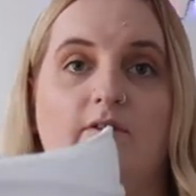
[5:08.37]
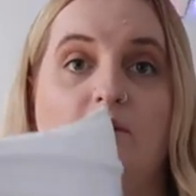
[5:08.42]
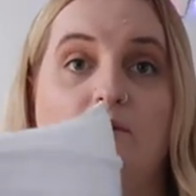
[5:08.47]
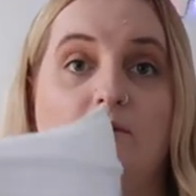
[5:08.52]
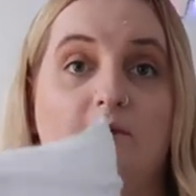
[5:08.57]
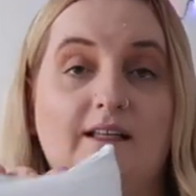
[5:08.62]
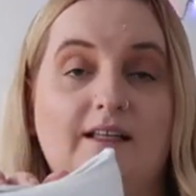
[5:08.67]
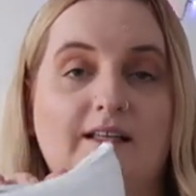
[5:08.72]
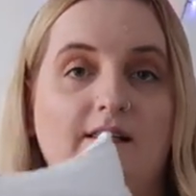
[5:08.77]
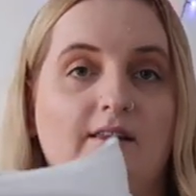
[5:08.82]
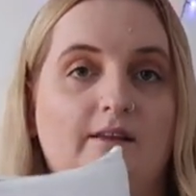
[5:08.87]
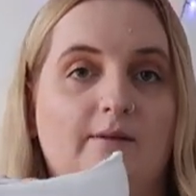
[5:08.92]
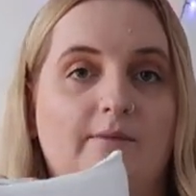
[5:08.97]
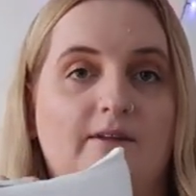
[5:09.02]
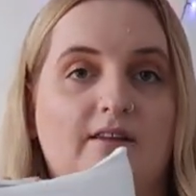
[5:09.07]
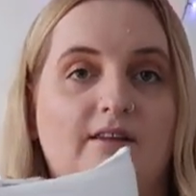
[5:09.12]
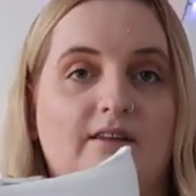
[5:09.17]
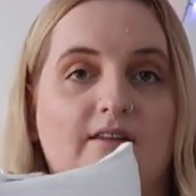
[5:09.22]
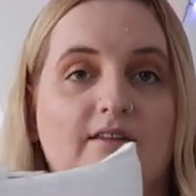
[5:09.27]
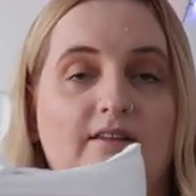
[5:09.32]
I will link them
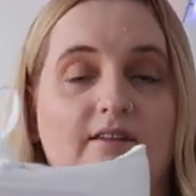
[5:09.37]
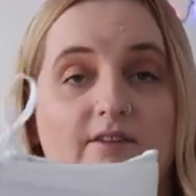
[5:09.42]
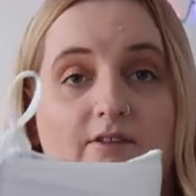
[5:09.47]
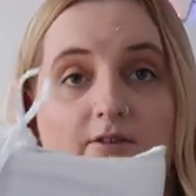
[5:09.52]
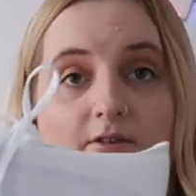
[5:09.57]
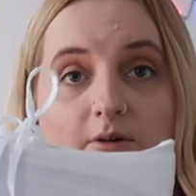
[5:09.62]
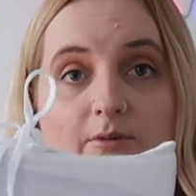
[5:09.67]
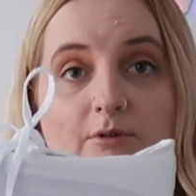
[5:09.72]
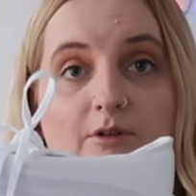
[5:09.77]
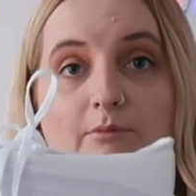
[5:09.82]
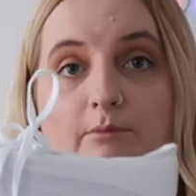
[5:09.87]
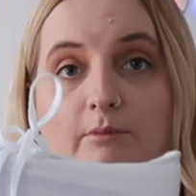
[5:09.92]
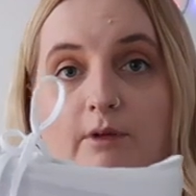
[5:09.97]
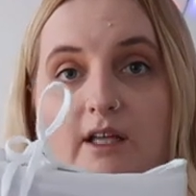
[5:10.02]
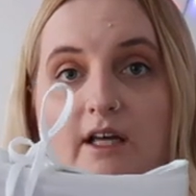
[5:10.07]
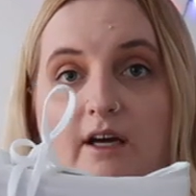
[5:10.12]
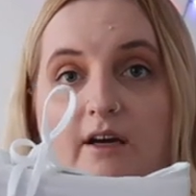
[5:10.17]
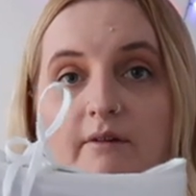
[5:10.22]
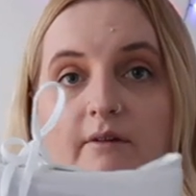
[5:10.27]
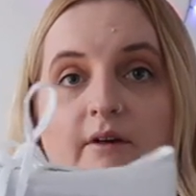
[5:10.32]
in the description
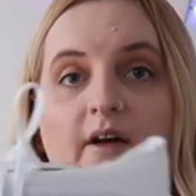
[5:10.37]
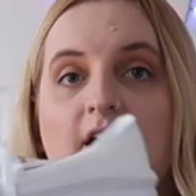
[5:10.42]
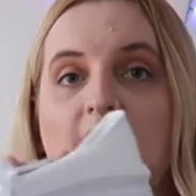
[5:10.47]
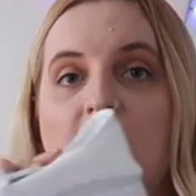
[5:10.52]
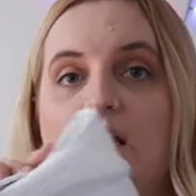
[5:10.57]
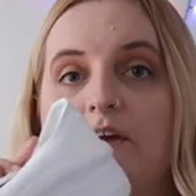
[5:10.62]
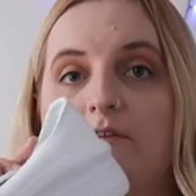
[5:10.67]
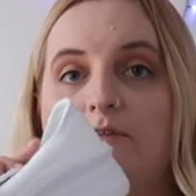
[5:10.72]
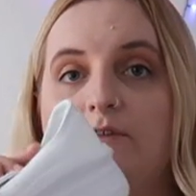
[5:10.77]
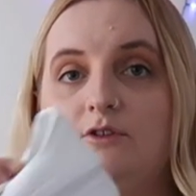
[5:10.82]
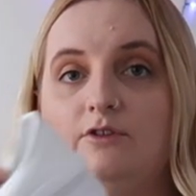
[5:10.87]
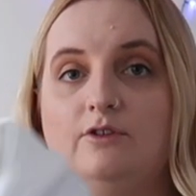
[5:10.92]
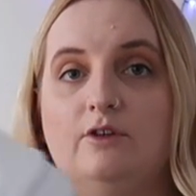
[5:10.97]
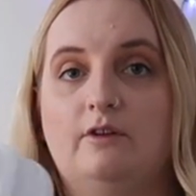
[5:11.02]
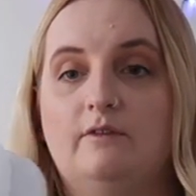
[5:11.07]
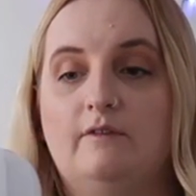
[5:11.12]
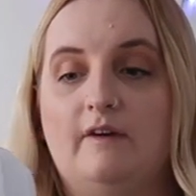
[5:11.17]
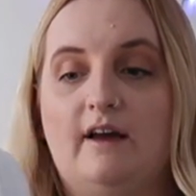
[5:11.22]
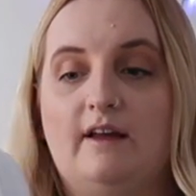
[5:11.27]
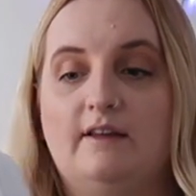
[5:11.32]
below if you
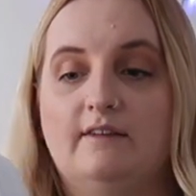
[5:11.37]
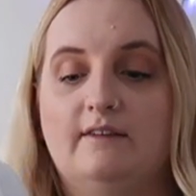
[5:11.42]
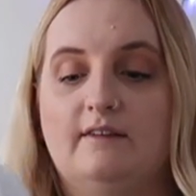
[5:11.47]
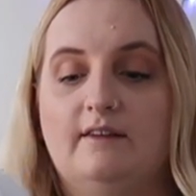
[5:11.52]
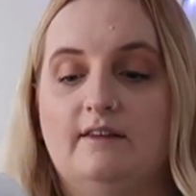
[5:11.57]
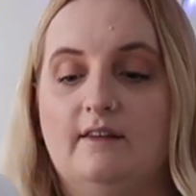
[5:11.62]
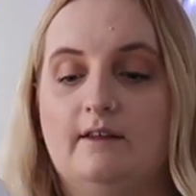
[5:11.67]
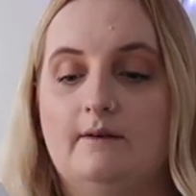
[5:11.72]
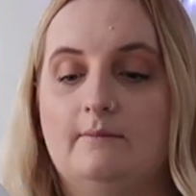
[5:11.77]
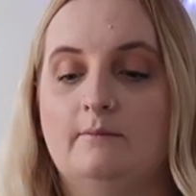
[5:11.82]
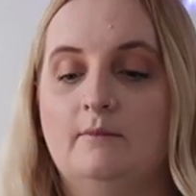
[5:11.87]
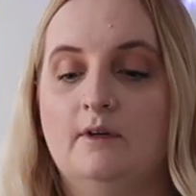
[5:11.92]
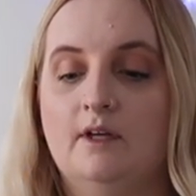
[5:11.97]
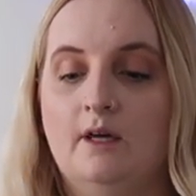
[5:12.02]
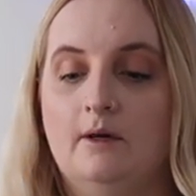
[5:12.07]
do fancy them,